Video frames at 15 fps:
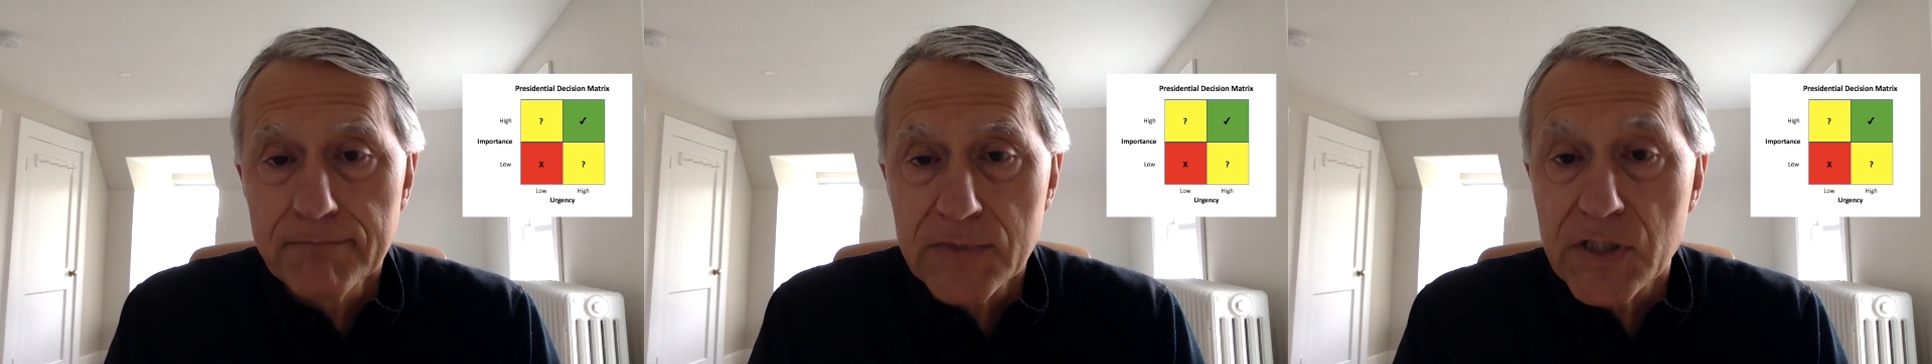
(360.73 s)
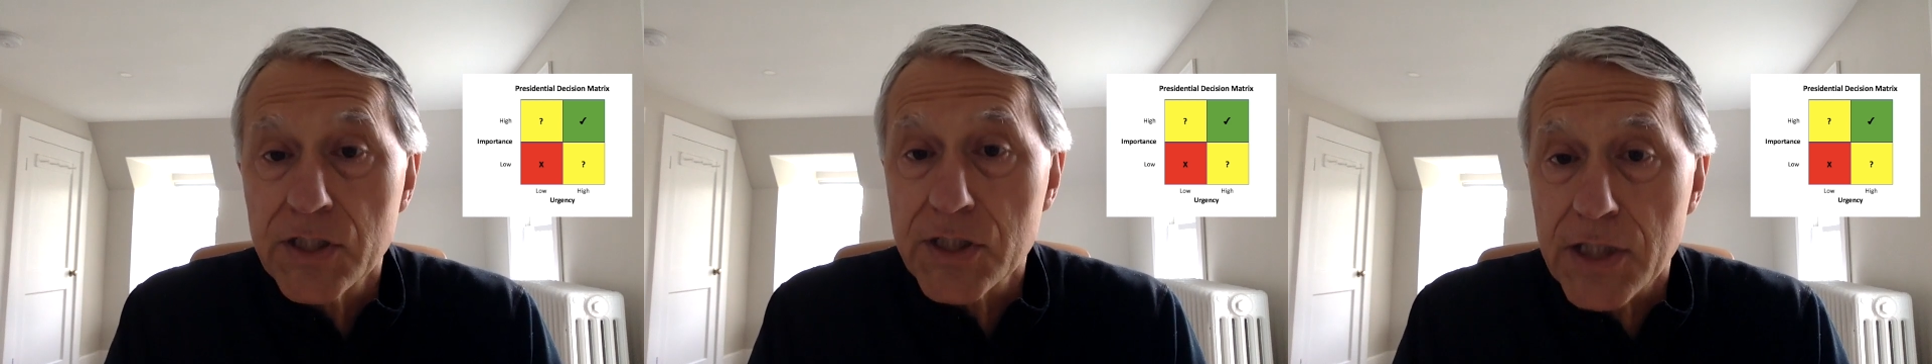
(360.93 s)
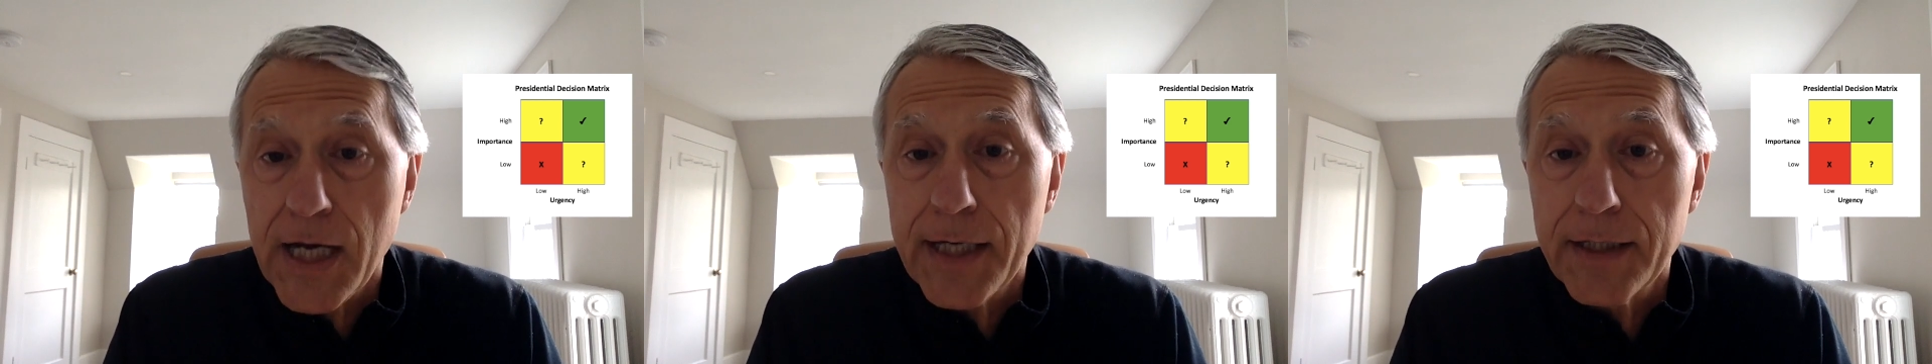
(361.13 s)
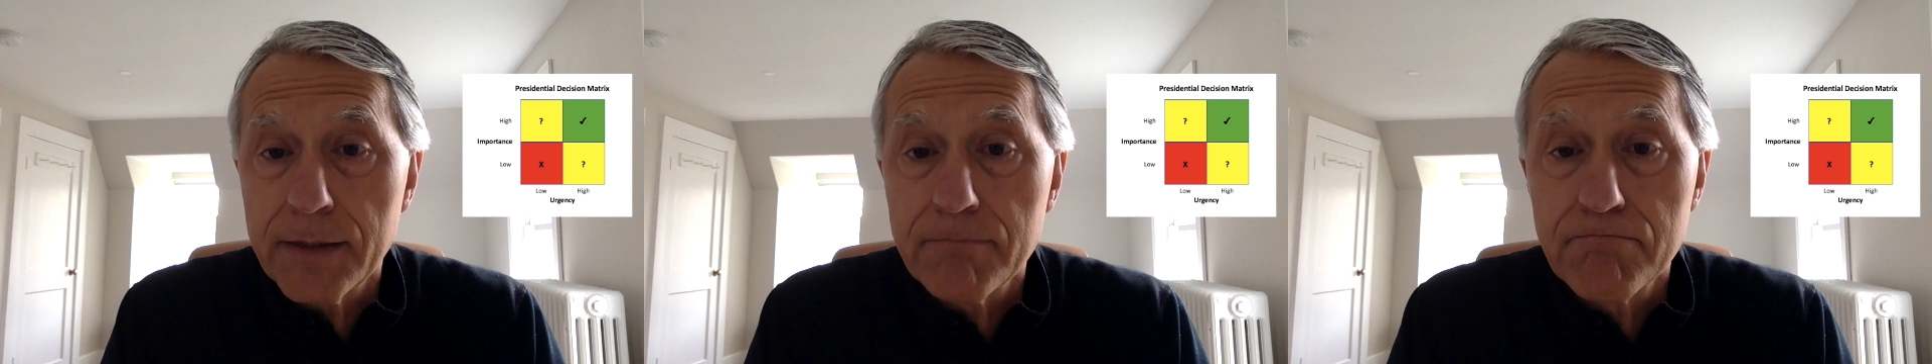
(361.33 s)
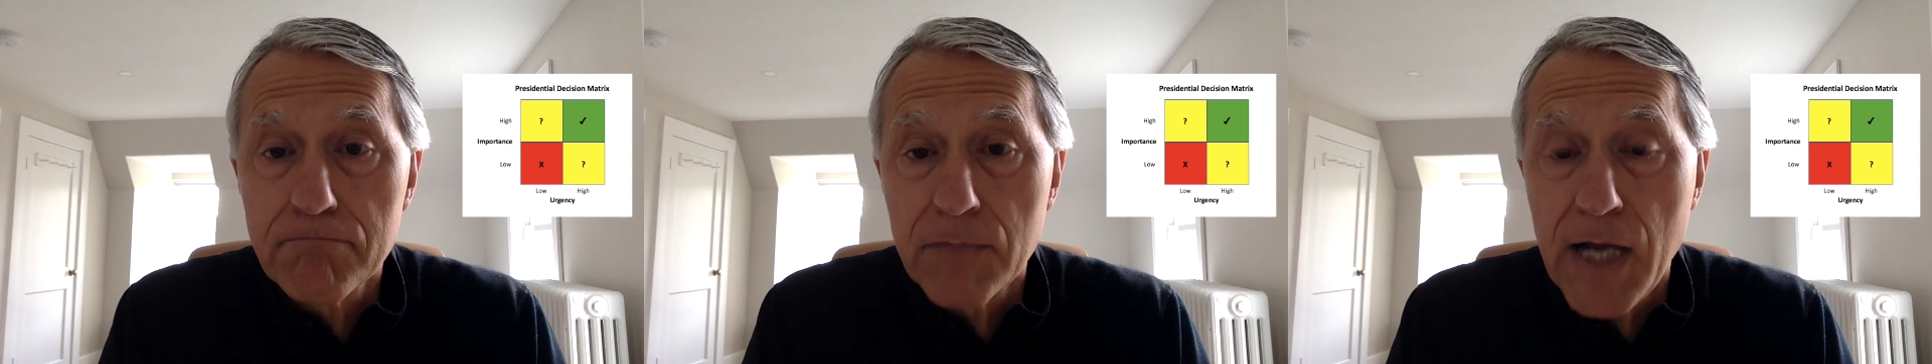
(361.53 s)
decided
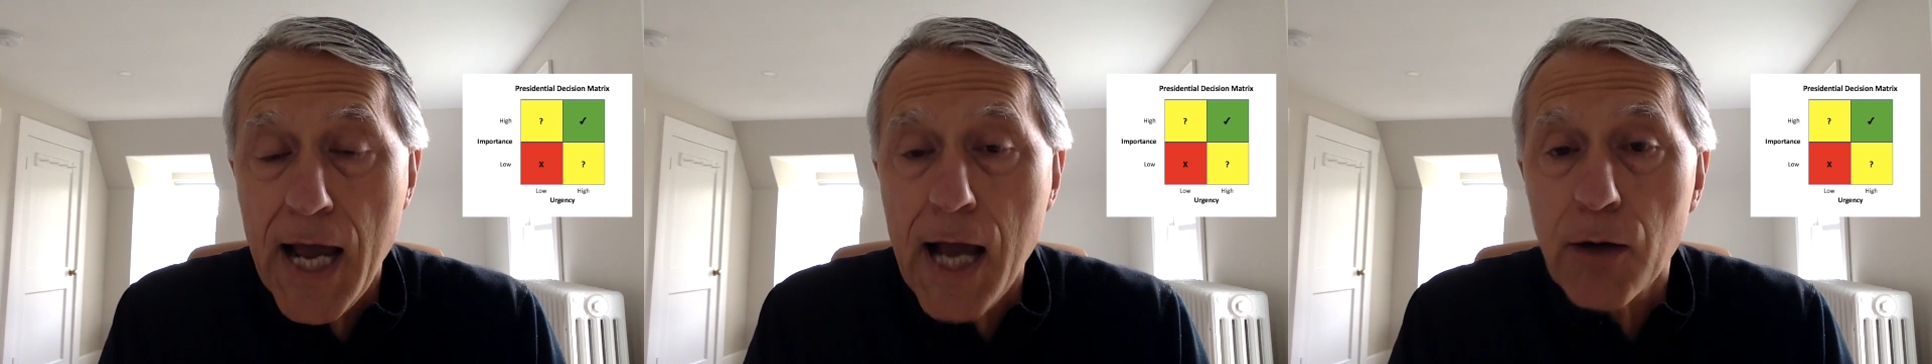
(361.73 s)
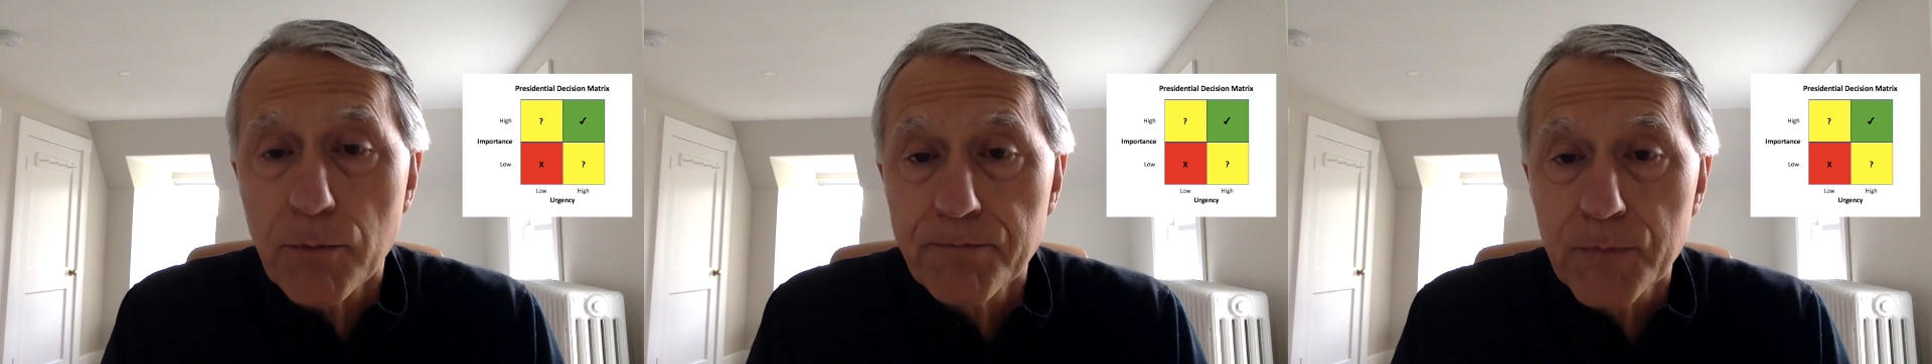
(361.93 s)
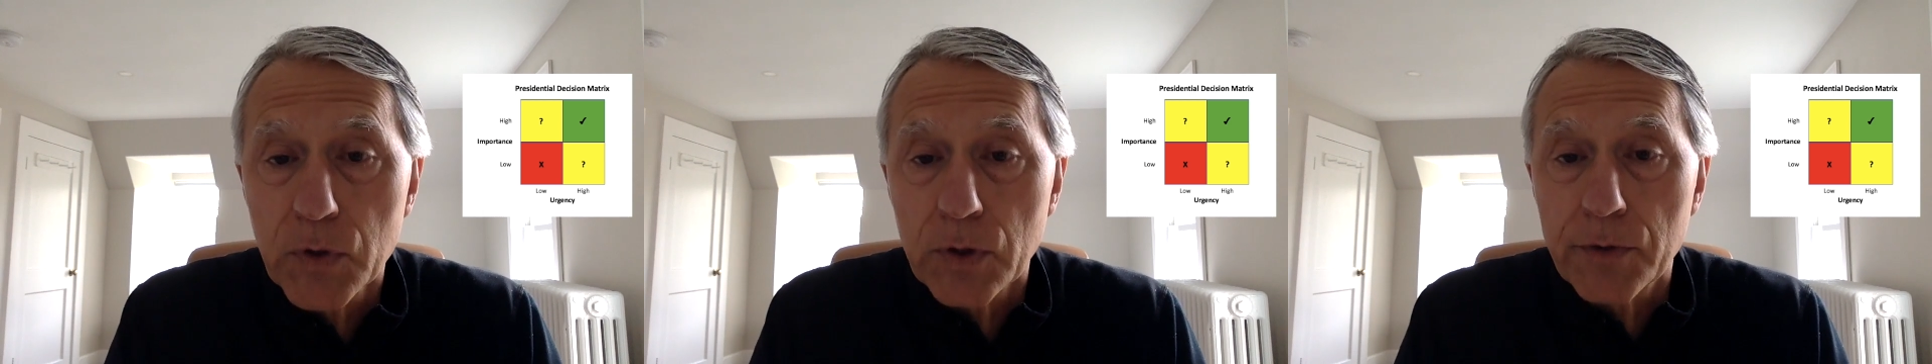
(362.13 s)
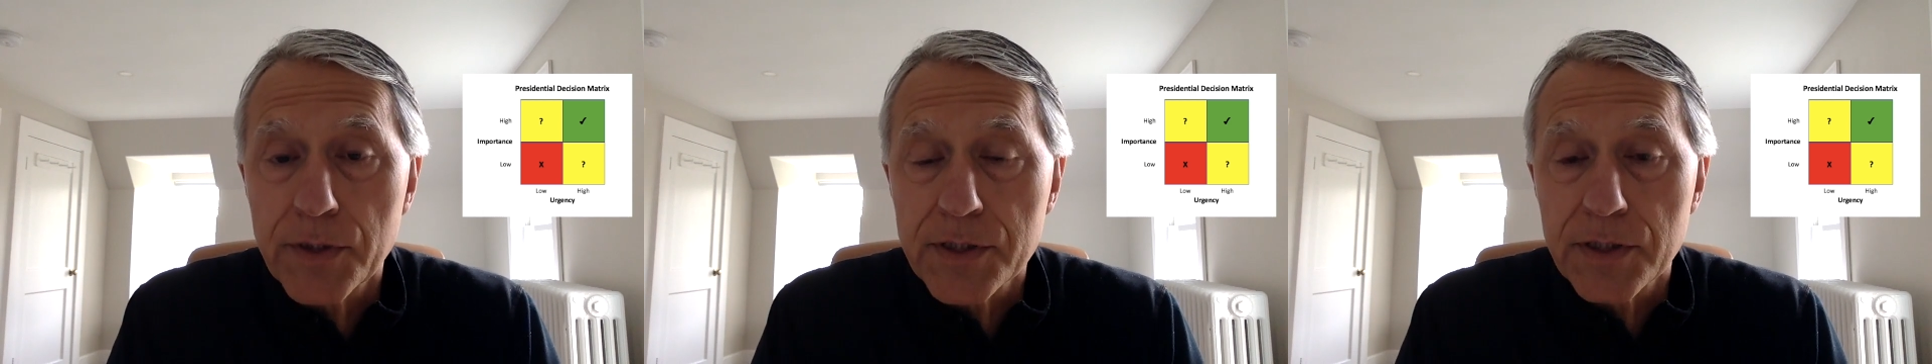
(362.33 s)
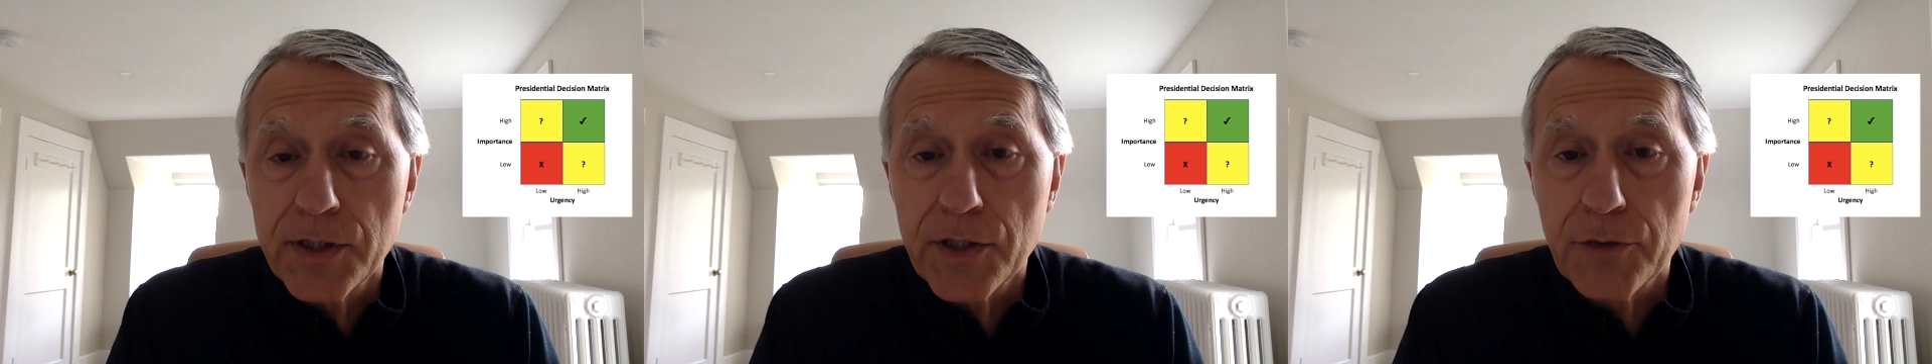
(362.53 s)
now or
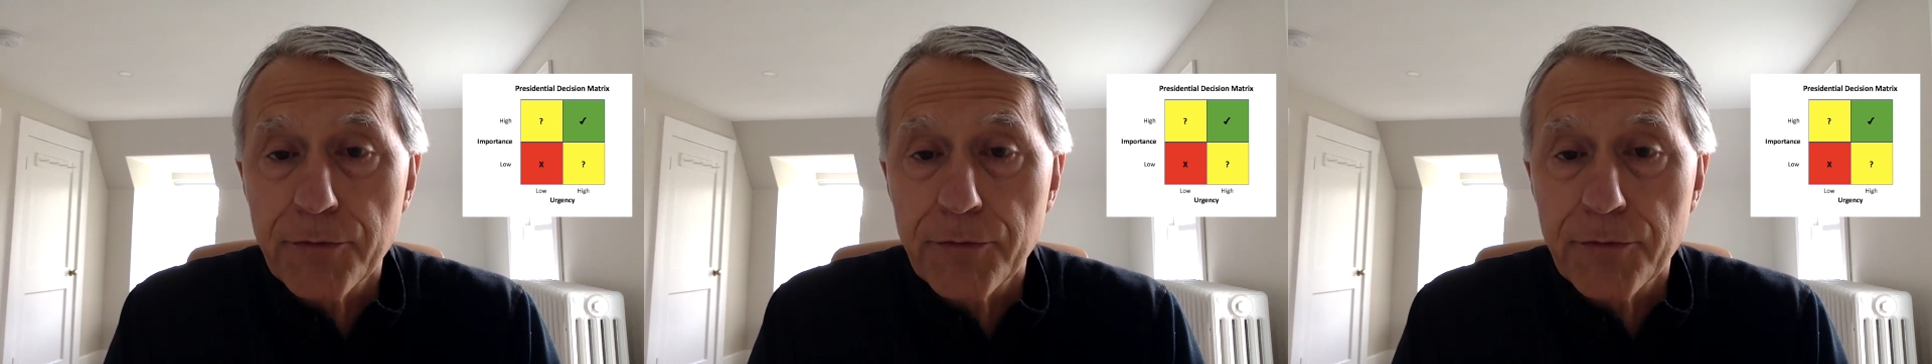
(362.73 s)
in the near